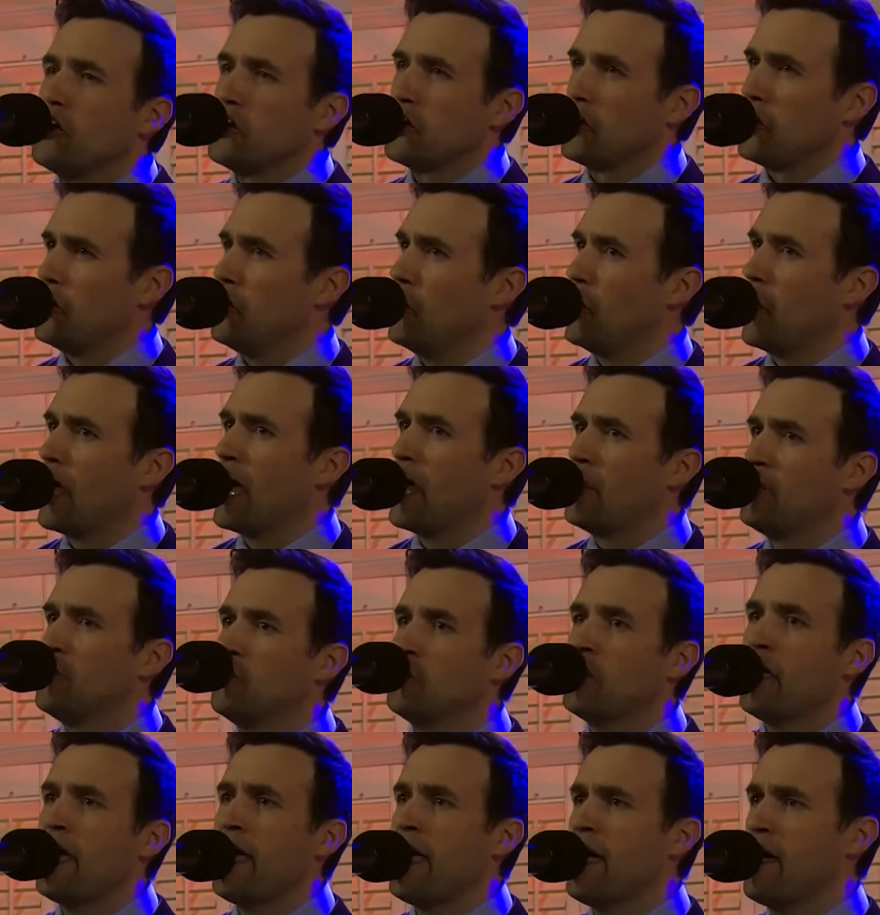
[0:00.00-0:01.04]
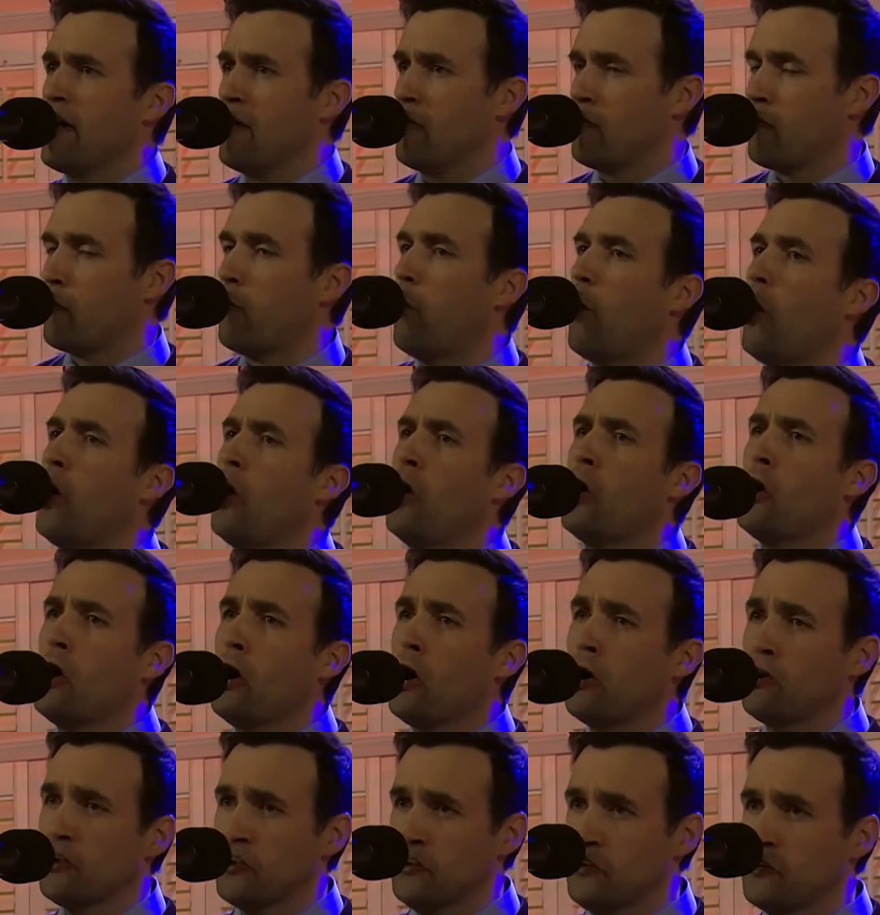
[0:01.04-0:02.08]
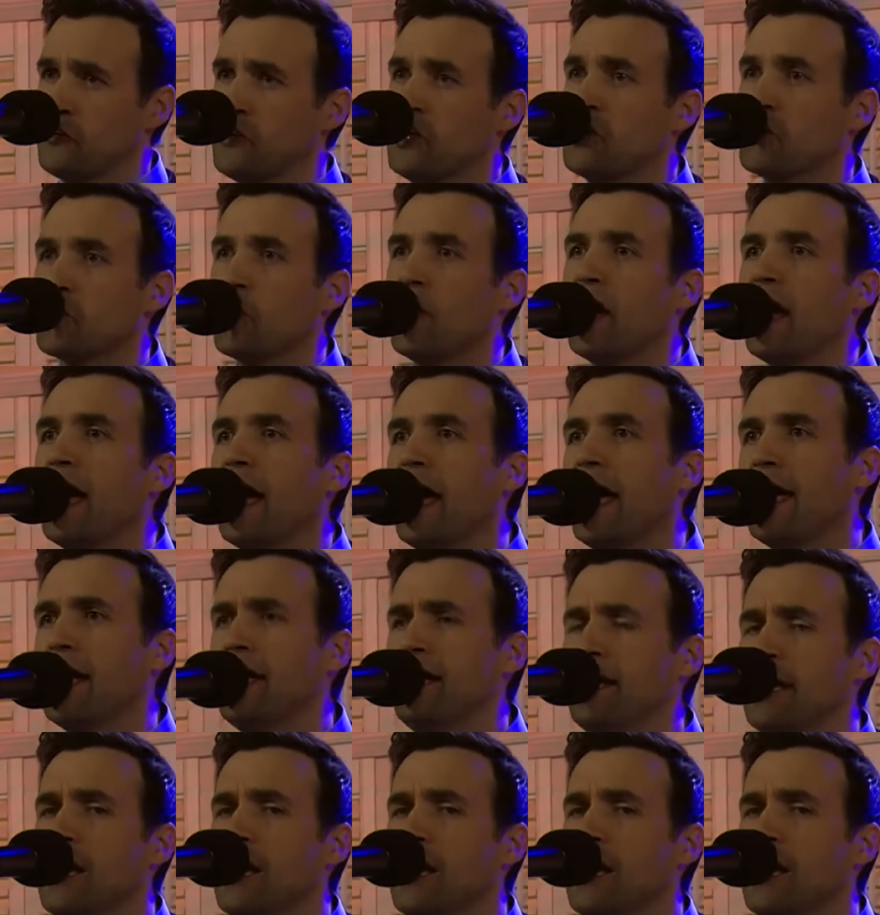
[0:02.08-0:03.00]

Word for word: Girl, I don't have one regret,